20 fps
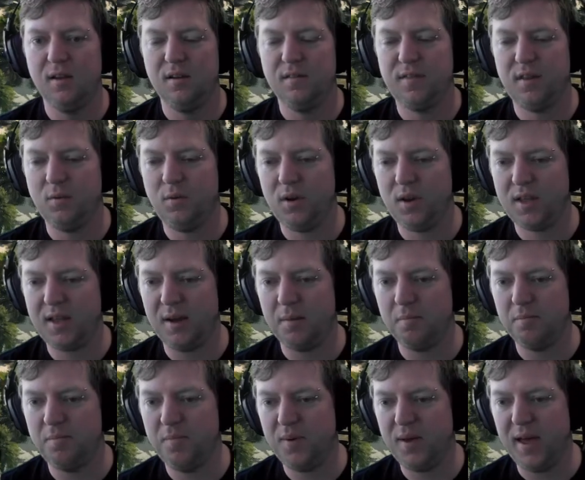If they want to
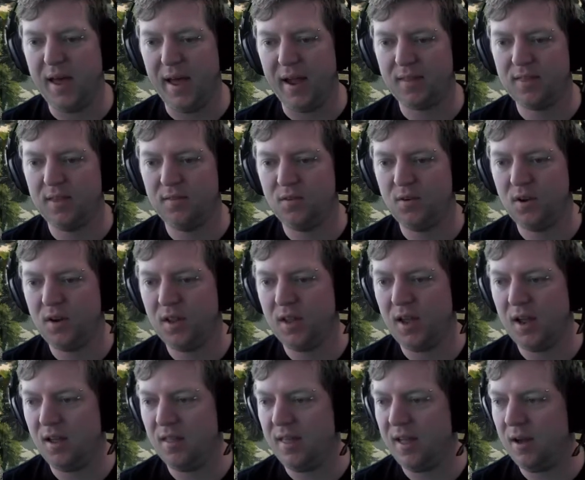come back, they've got to
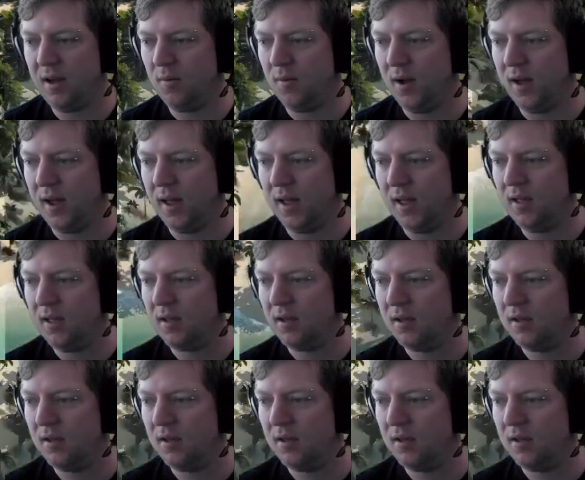go that way.